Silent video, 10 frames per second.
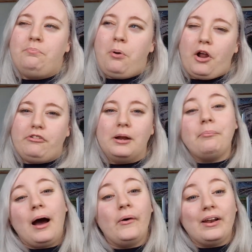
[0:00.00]
pottering
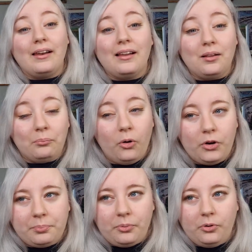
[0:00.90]
about in a little
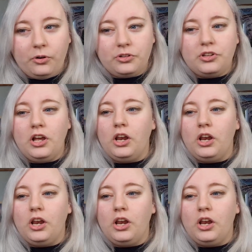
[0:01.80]
motorboat,